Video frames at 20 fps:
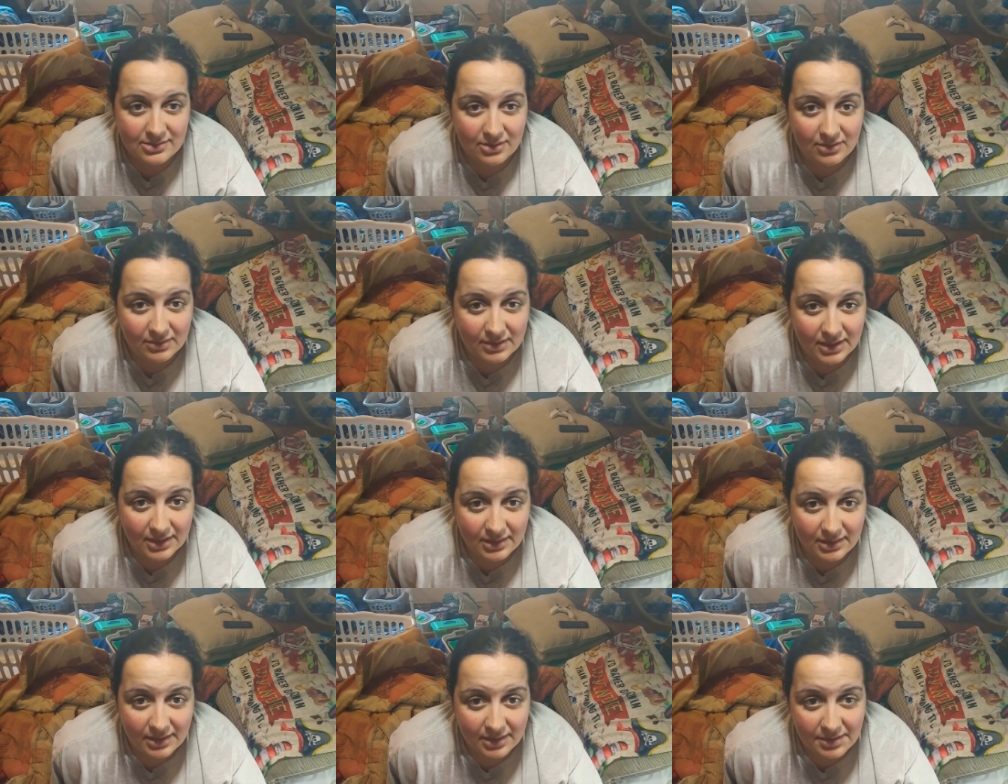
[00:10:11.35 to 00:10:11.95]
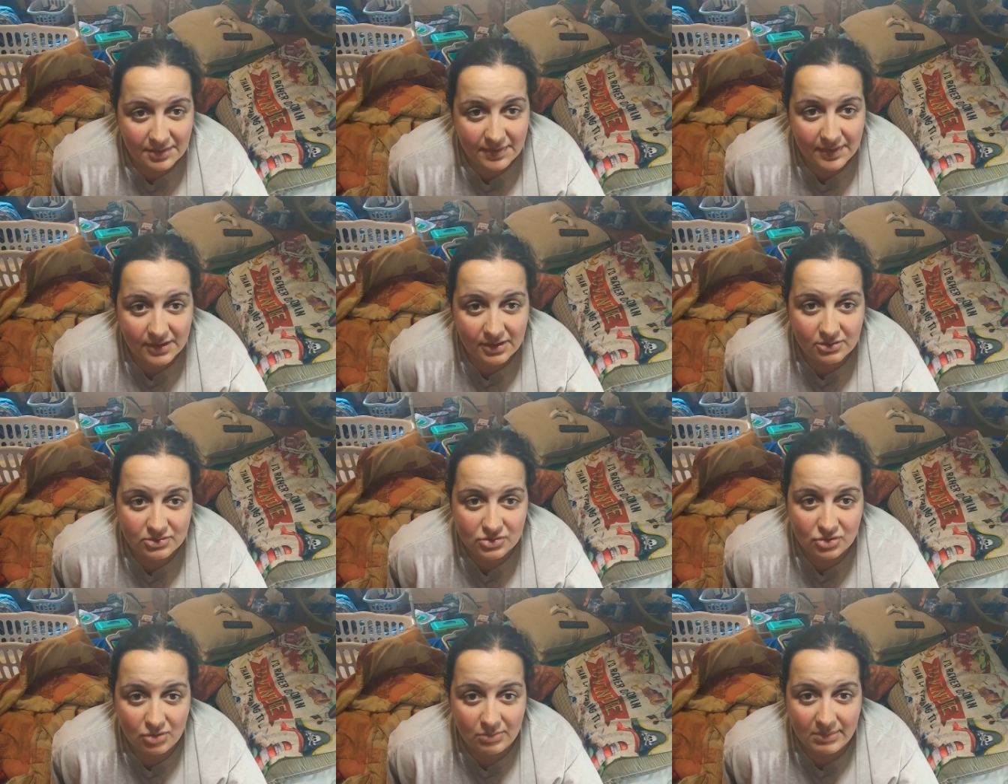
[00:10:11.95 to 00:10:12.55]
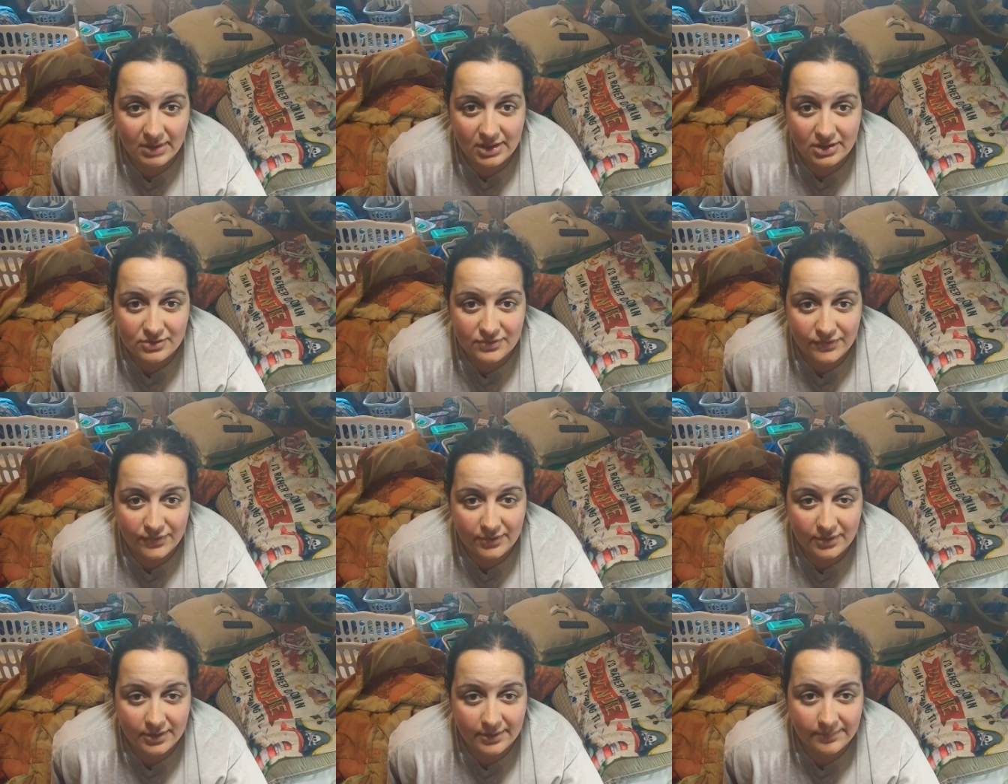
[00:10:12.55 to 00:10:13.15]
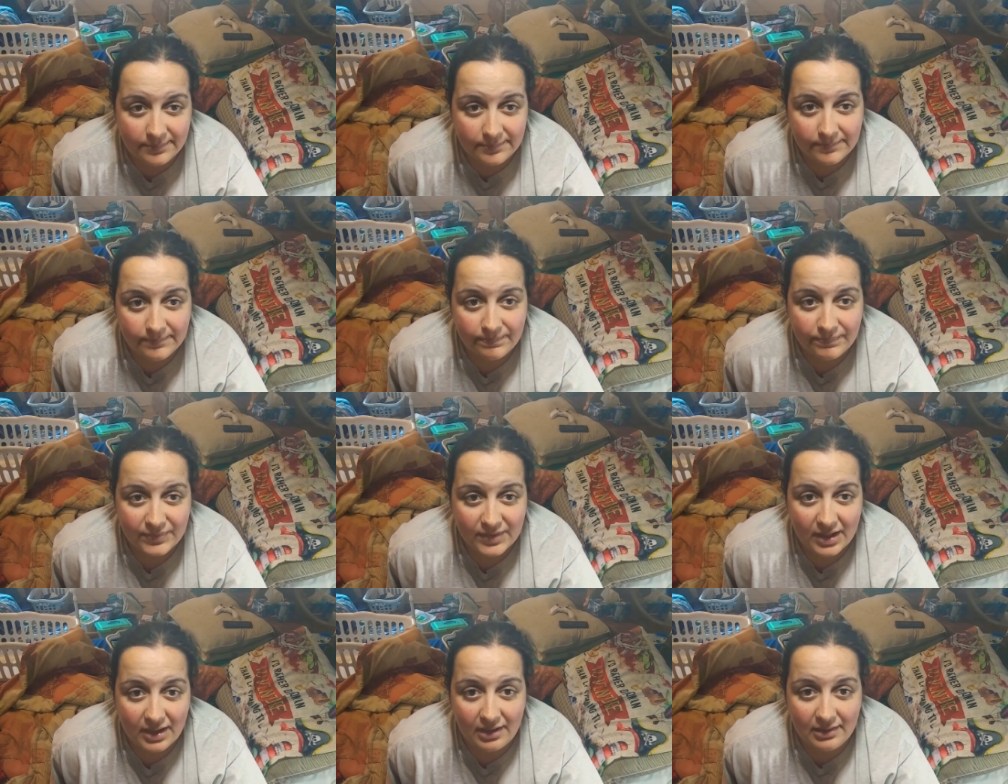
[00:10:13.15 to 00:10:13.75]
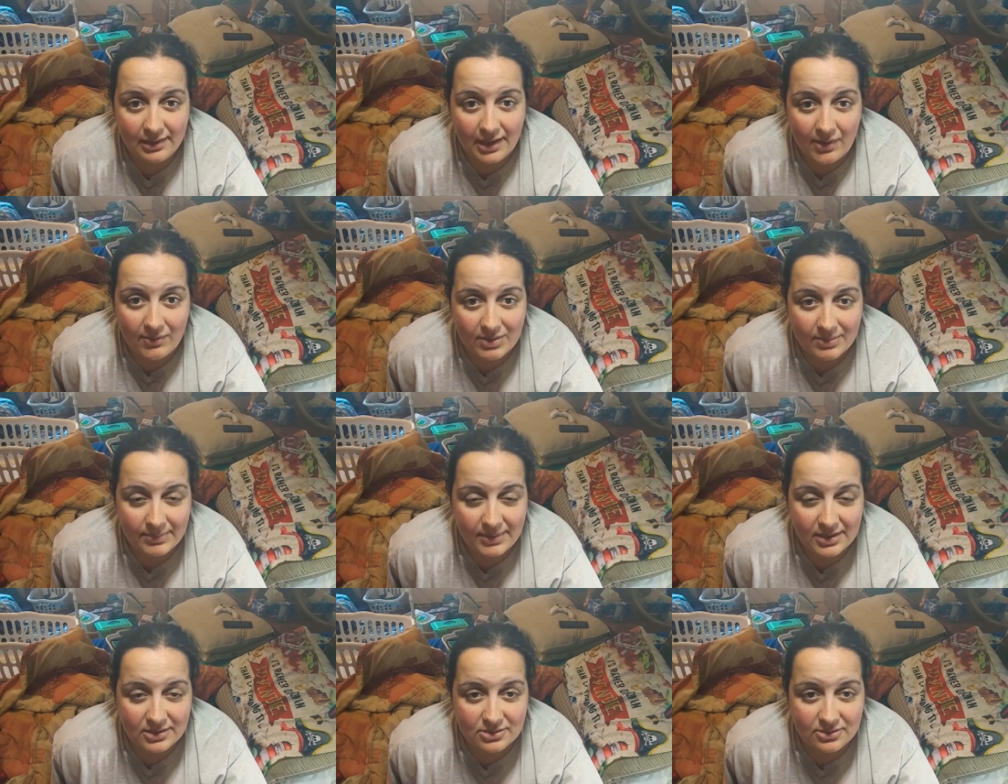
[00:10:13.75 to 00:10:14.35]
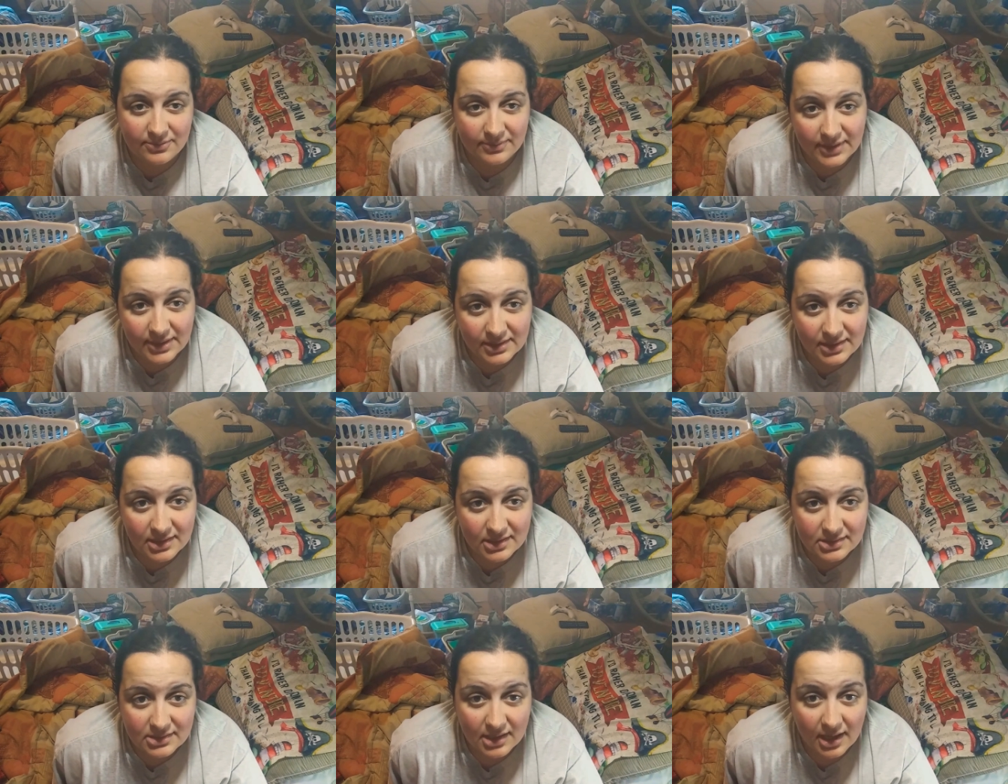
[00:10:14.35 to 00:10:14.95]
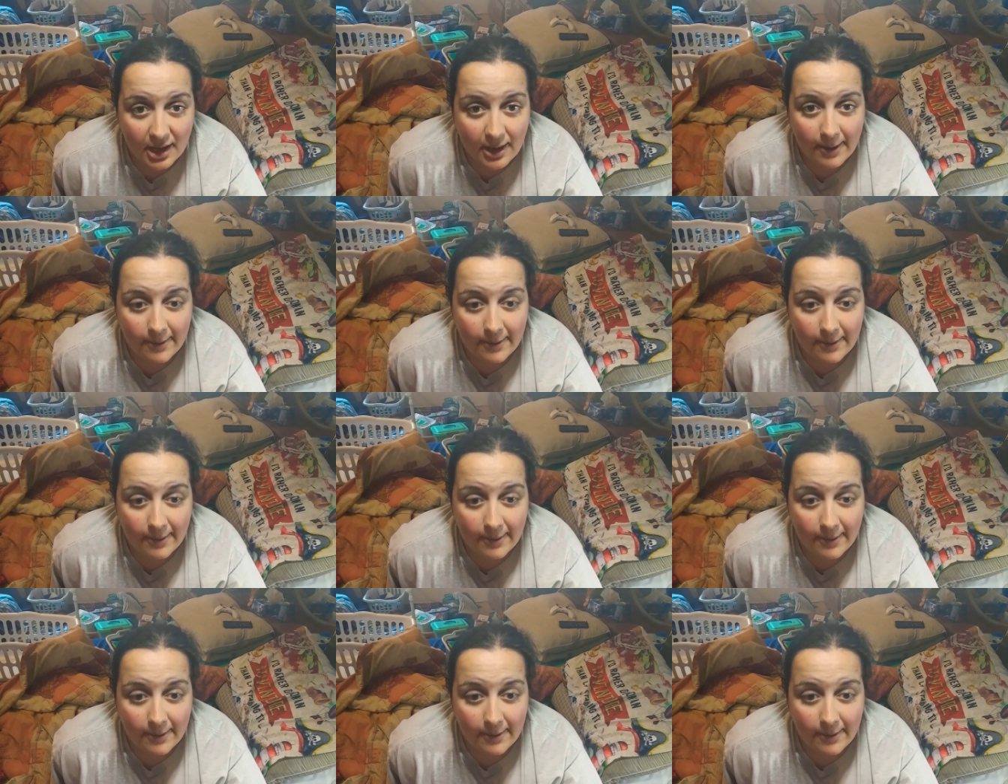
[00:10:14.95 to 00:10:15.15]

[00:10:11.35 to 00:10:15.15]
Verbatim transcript: Duncan and thank you so much for allowing me to read this.